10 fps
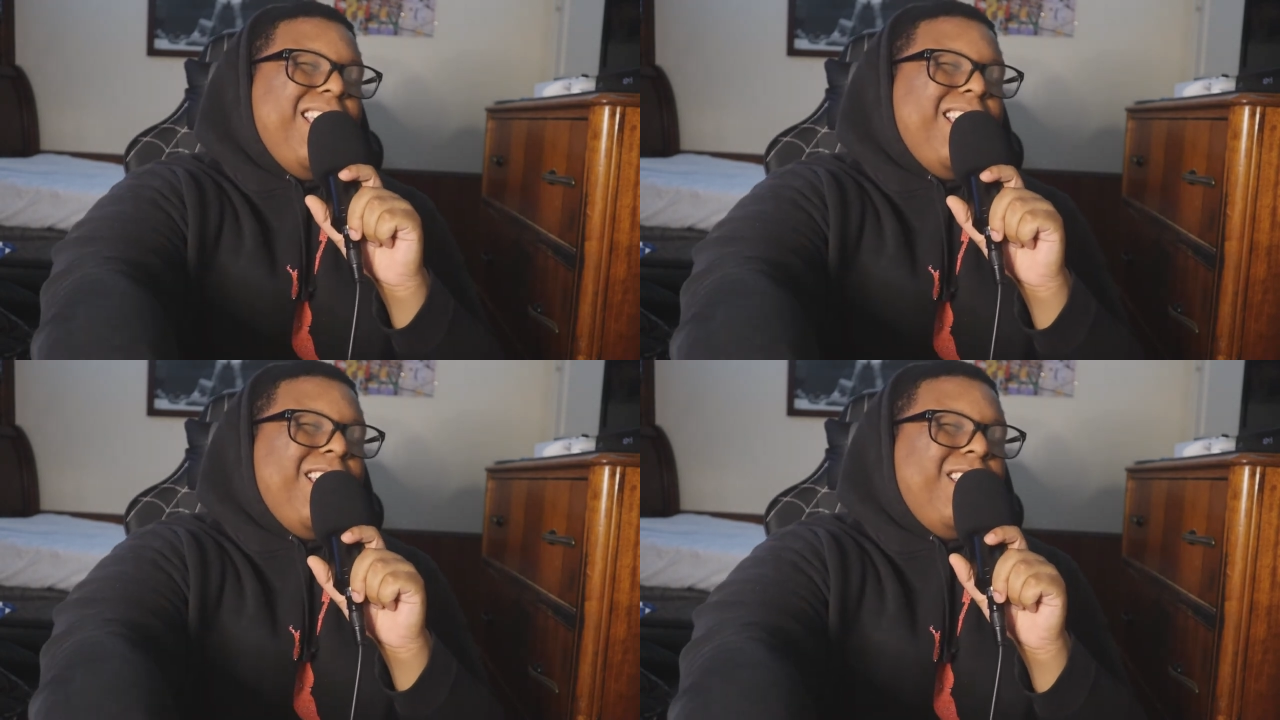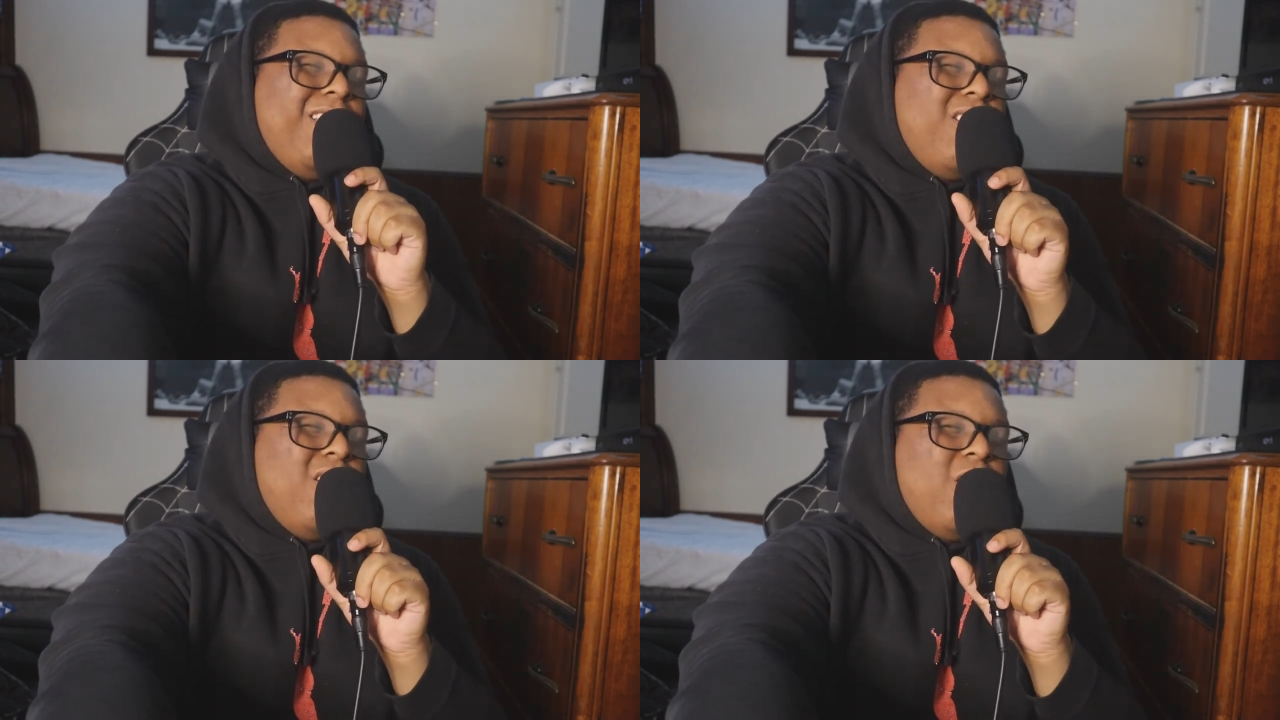
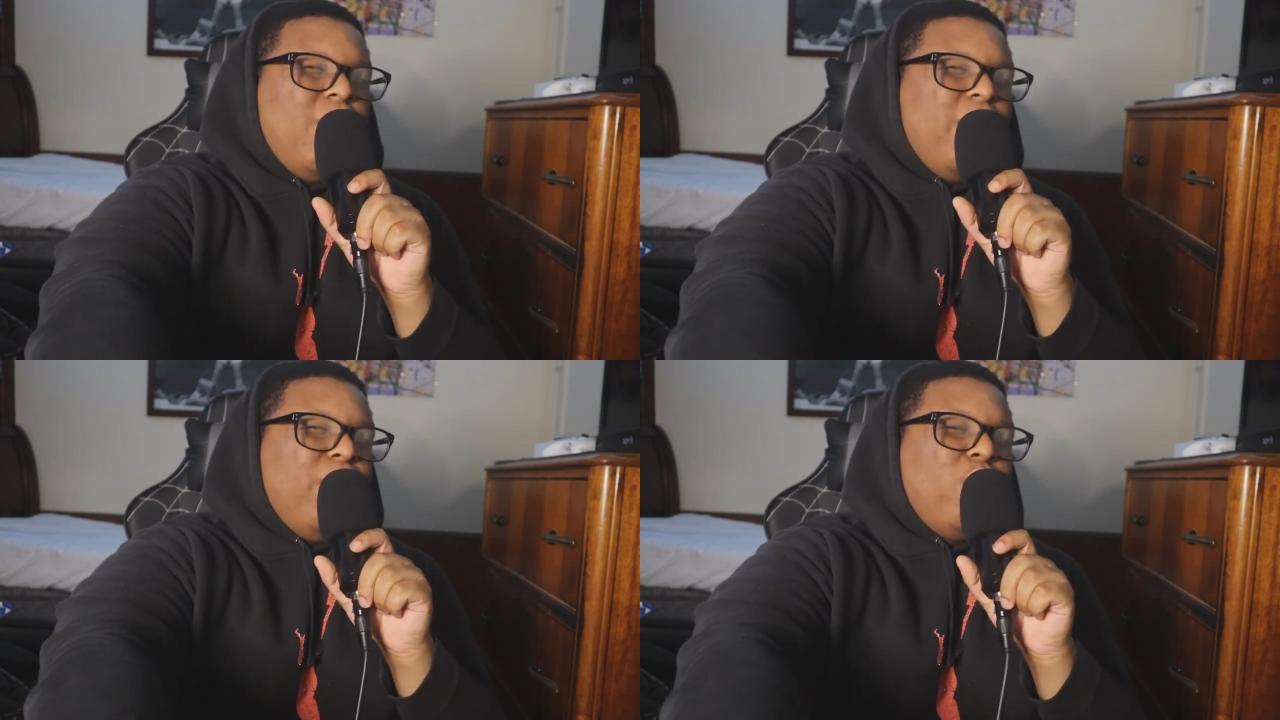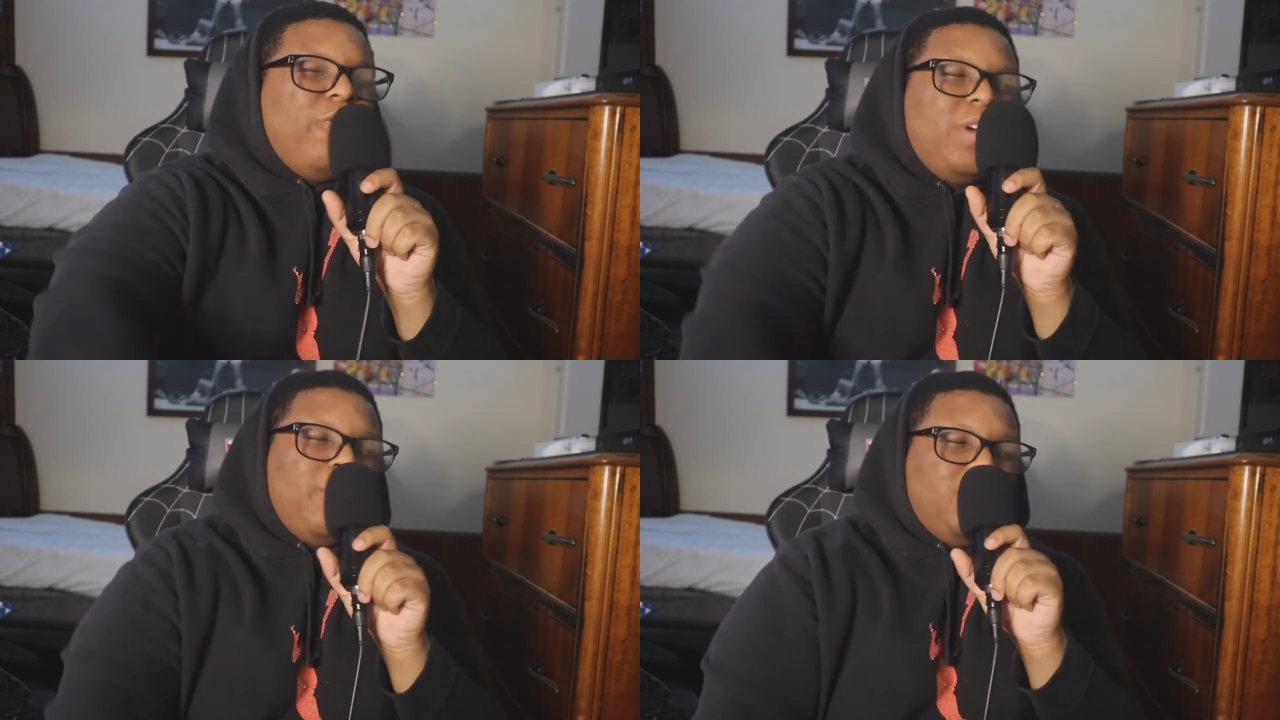and
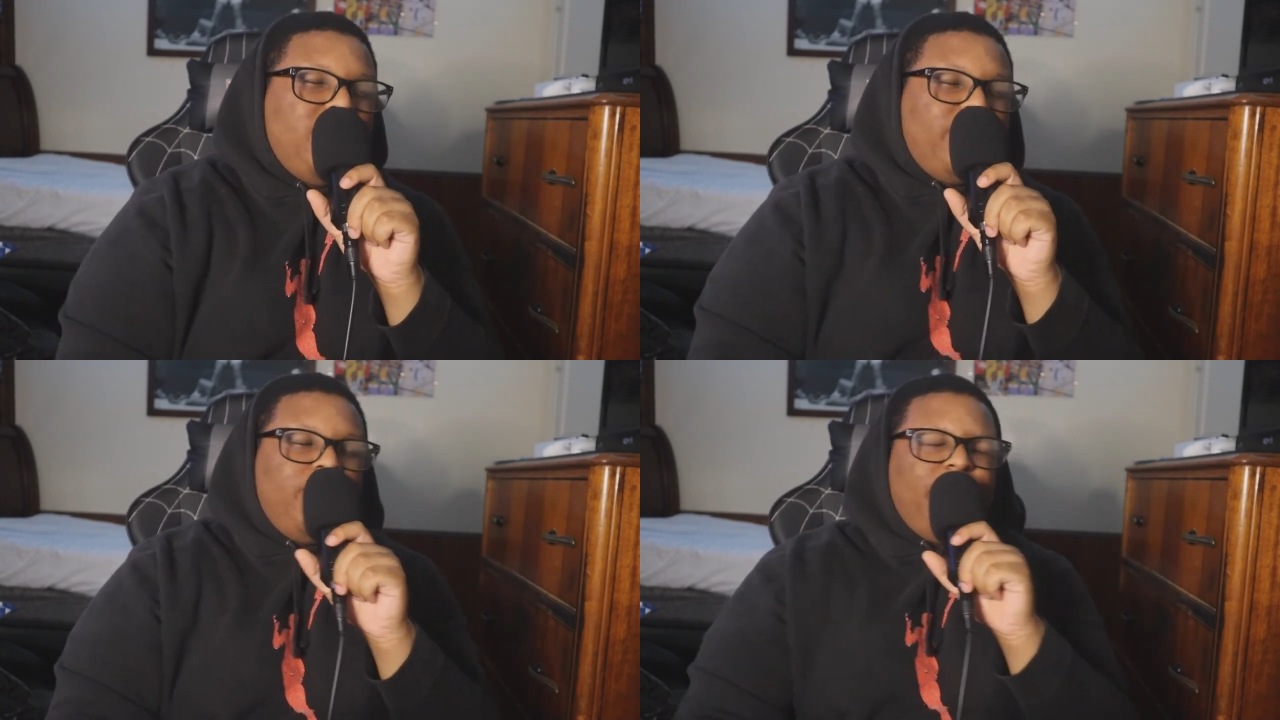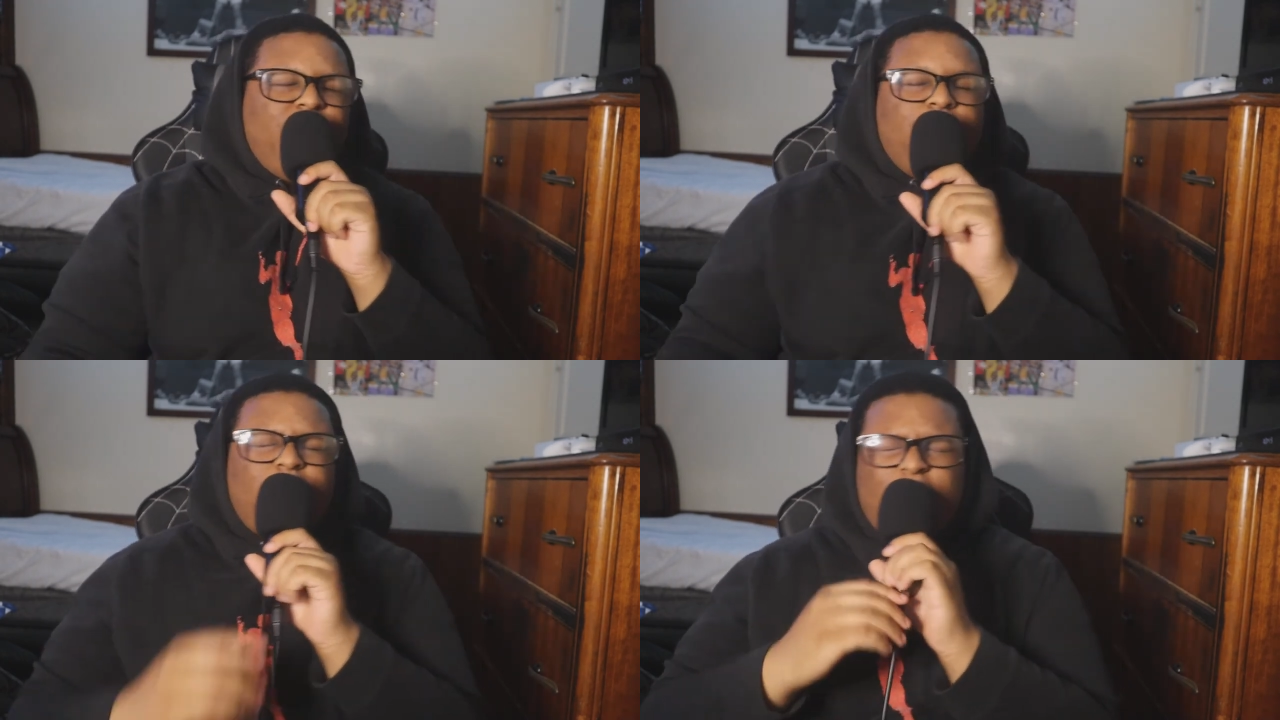45% from the
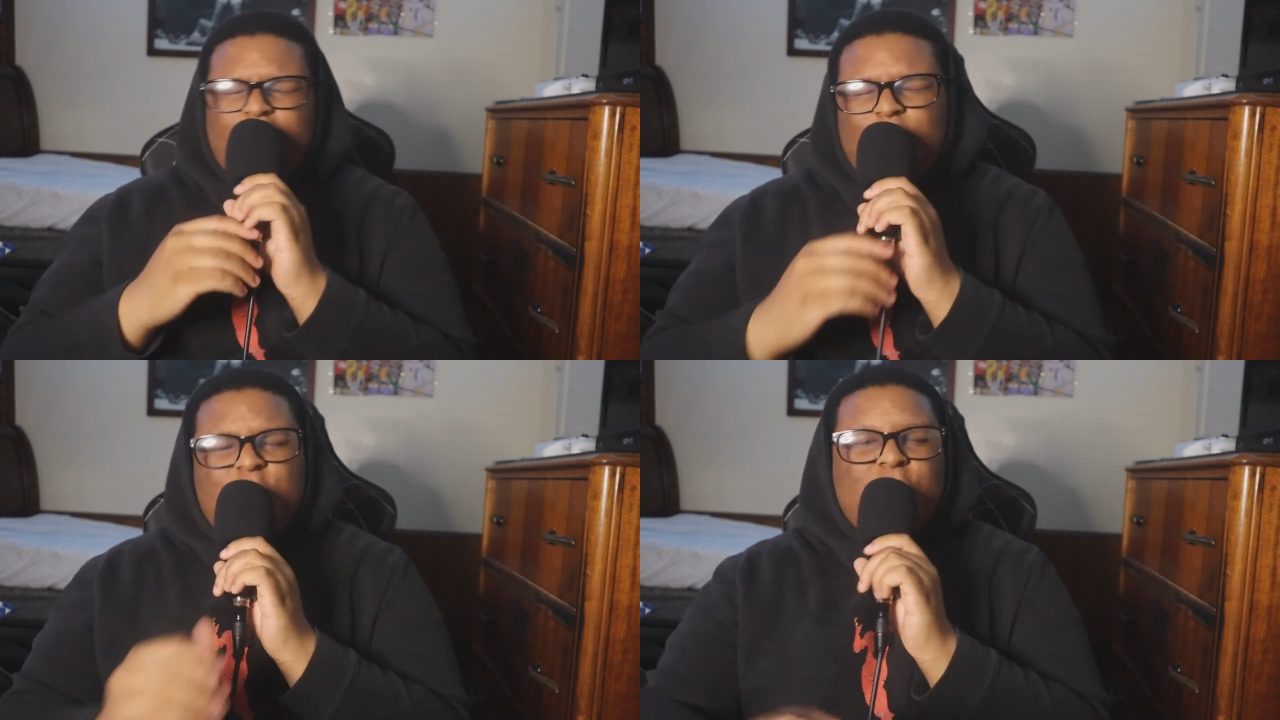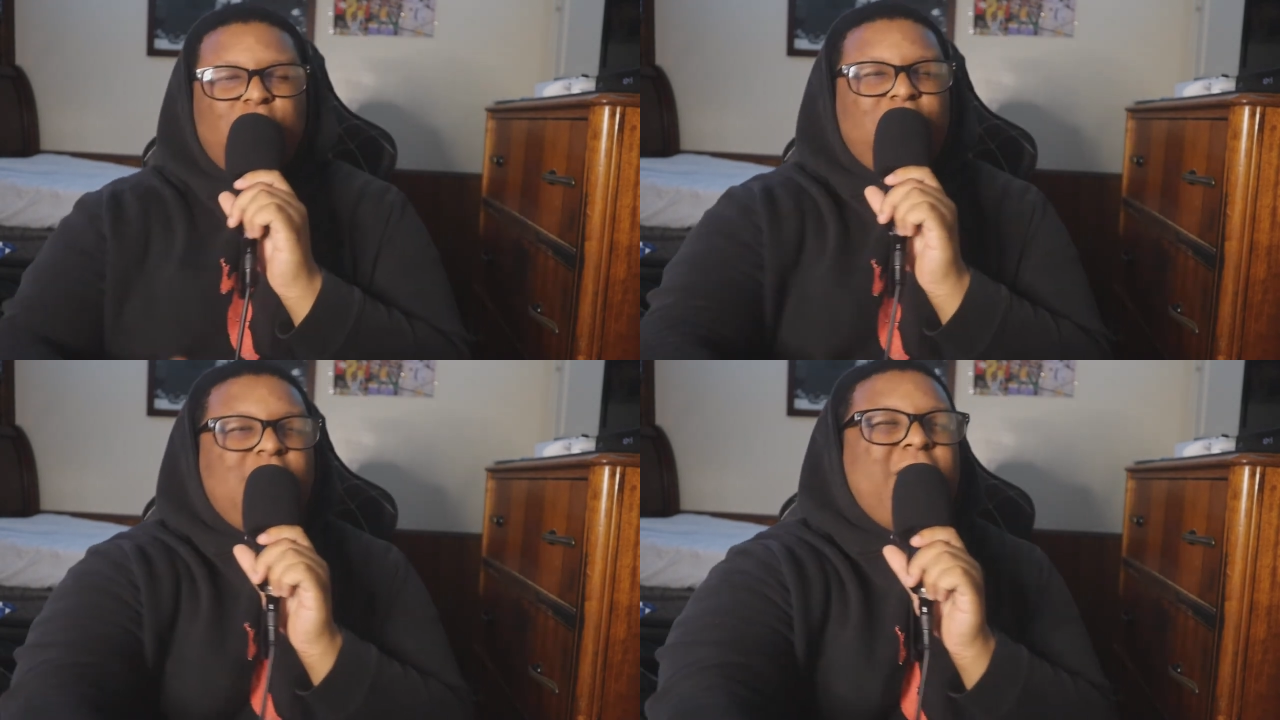field. No, no,
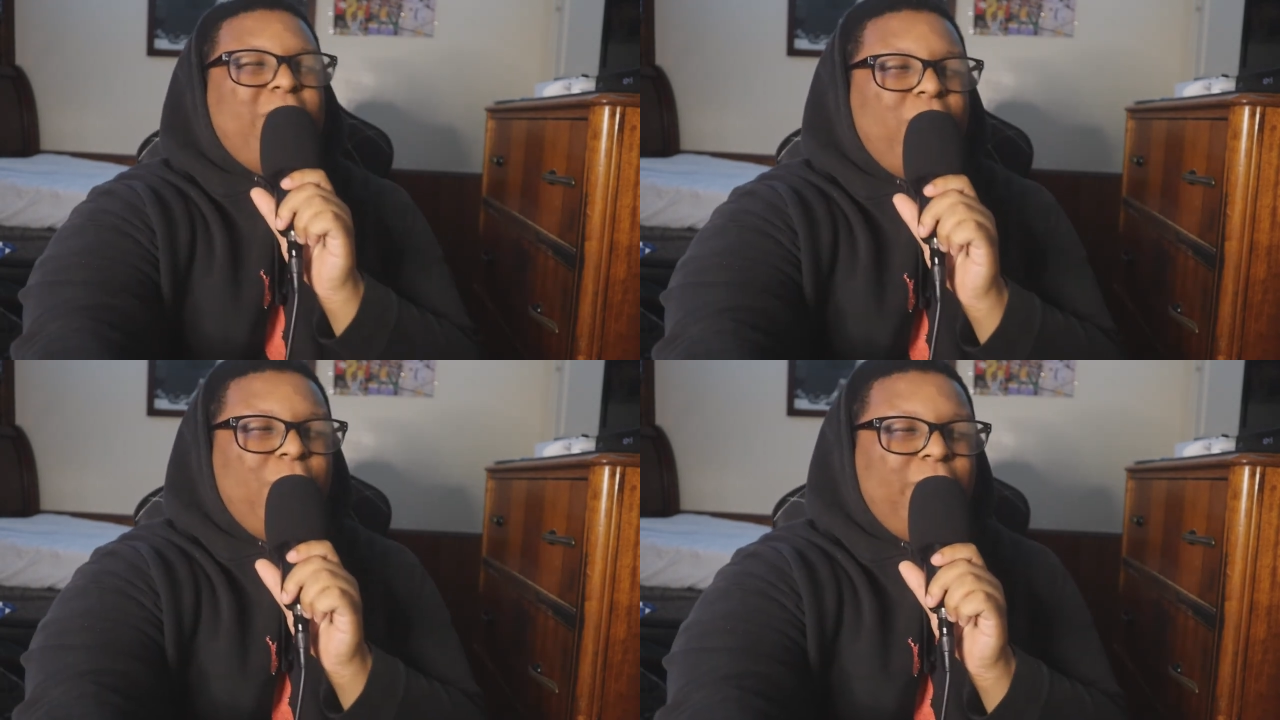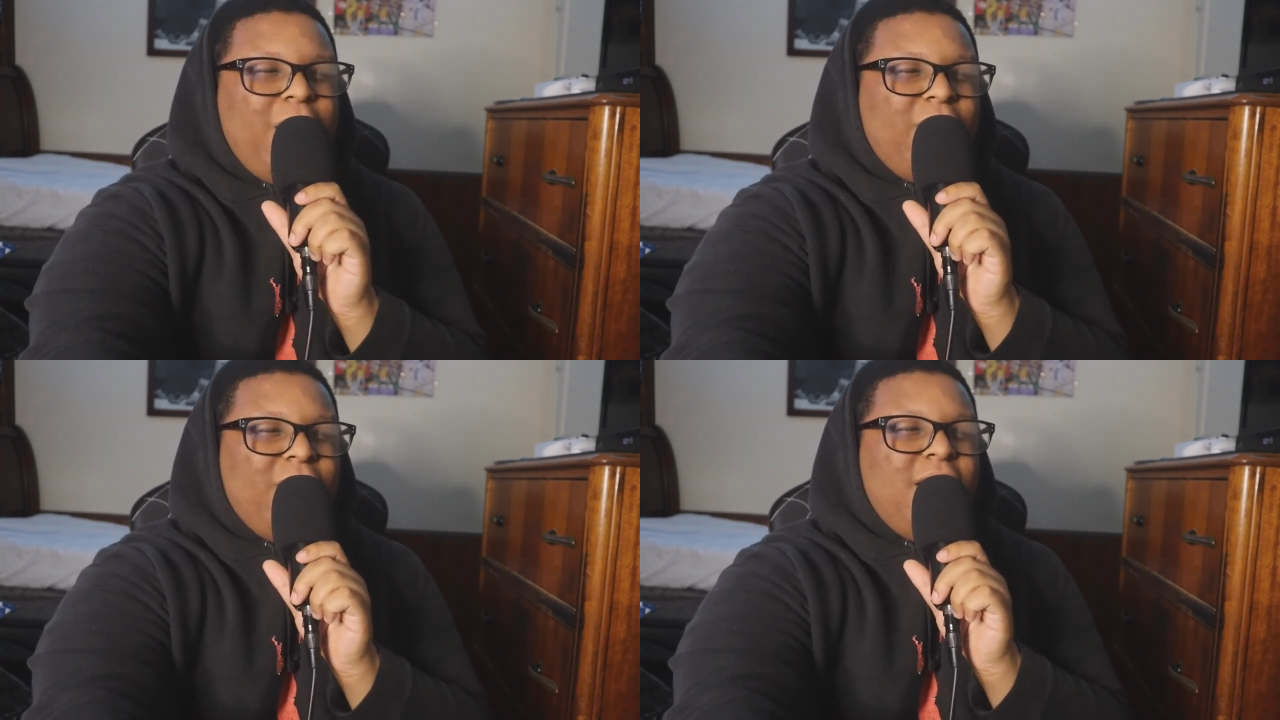no, not even
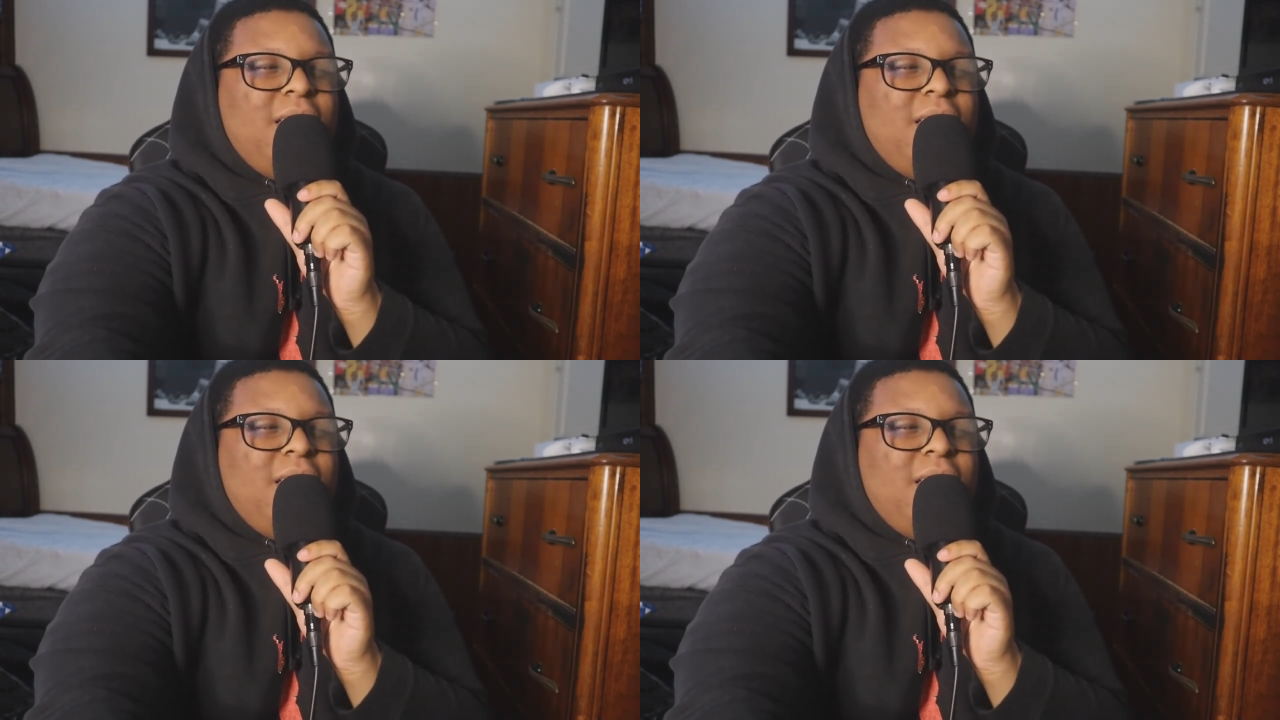45.